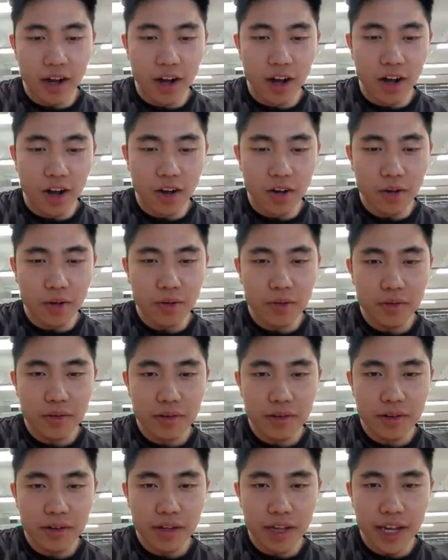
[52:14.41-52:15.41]

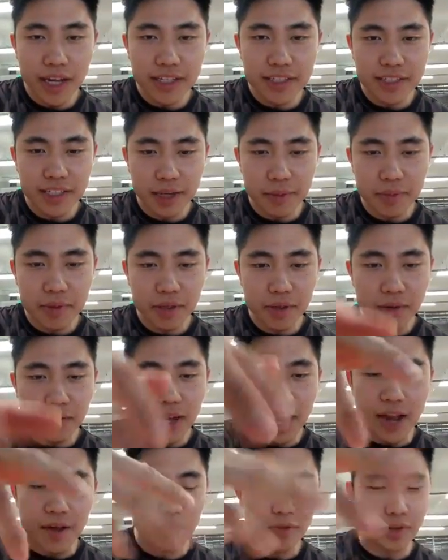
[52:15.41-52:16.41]
I'll accept you
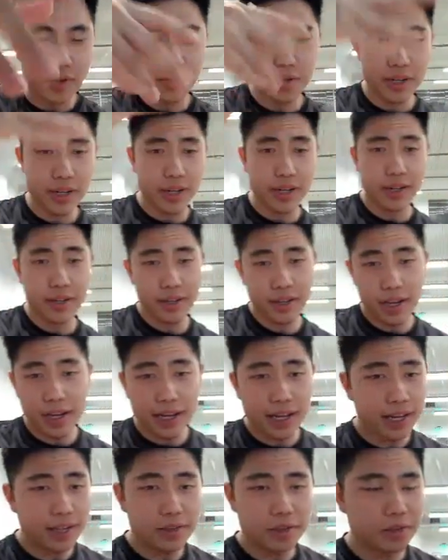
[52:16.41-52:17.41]
after, okay? I
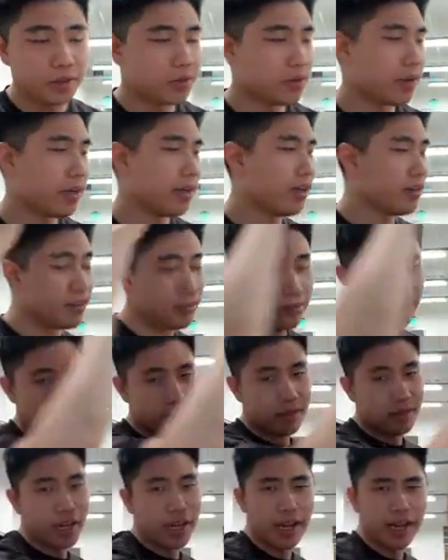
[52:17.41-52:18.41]
can't do this right
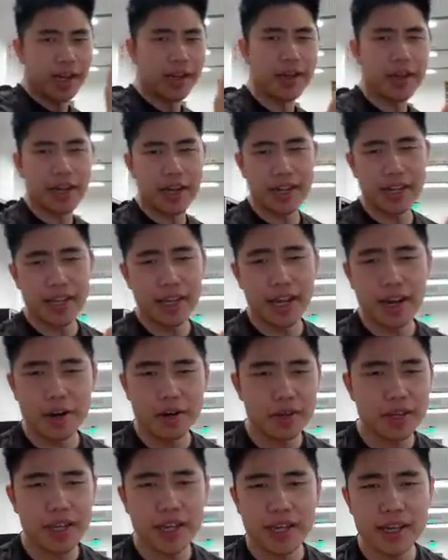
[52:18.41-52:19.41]
now. I, I, I can't. I
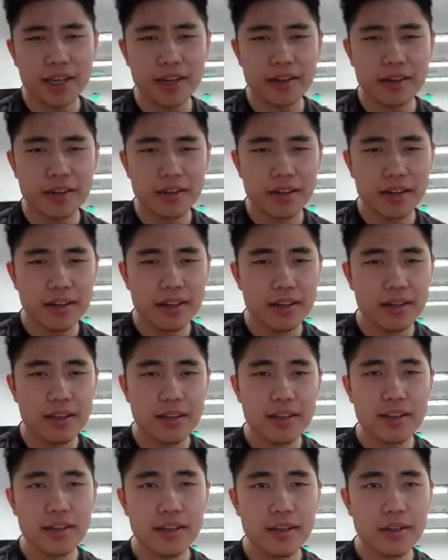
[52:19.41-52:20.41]
don't think I can
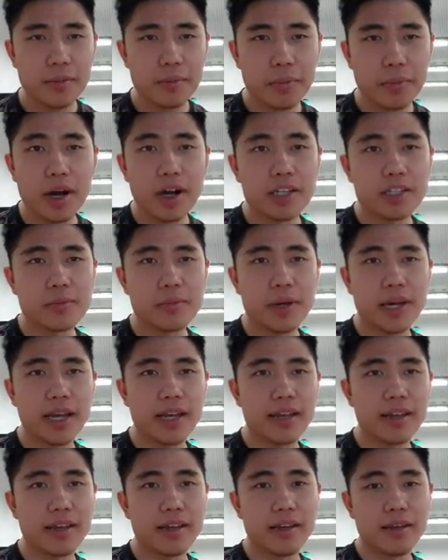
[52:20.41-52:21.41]
pause
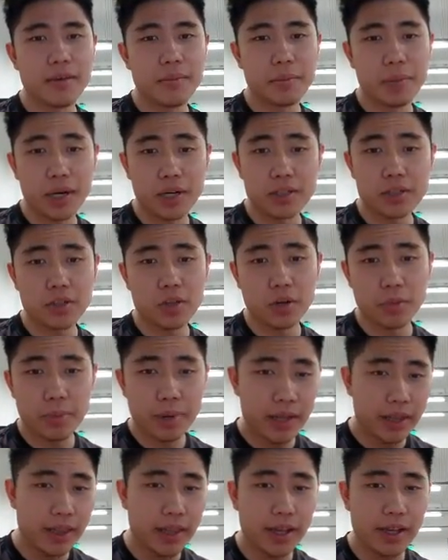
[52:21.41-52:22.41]
my Periscope
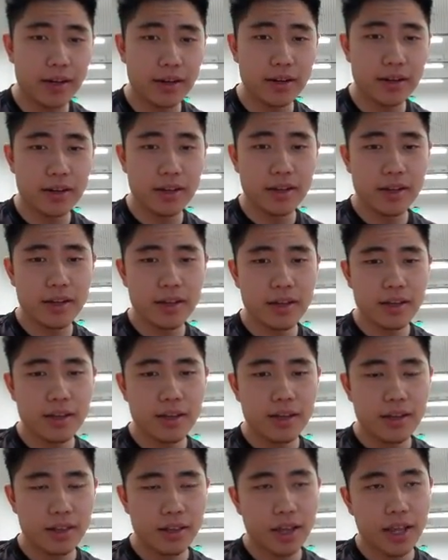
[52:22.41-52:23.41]
and then
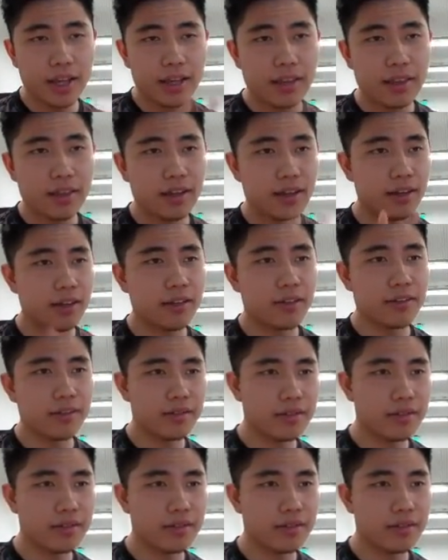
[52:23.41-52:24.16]
like the